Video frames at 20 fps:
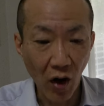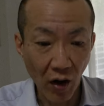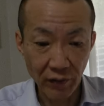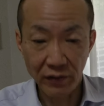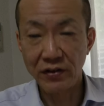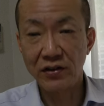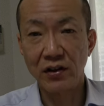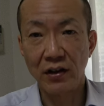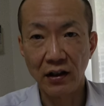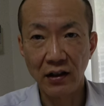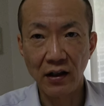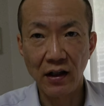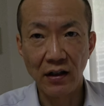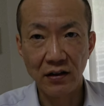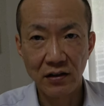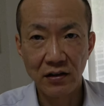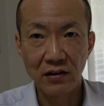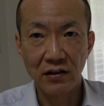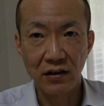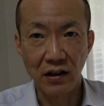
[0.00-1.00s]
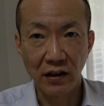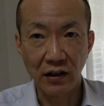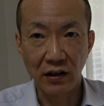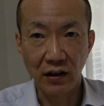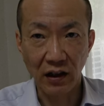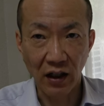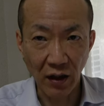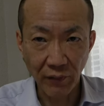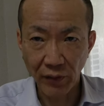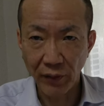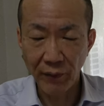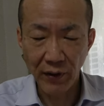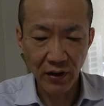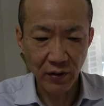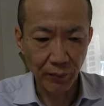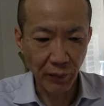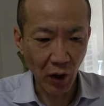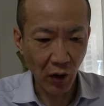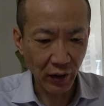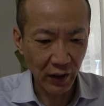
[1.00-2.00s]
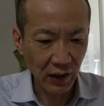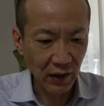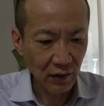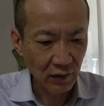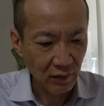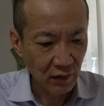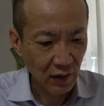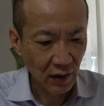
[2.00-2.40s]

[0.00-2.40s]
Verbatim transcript: Obviously, it's the government body,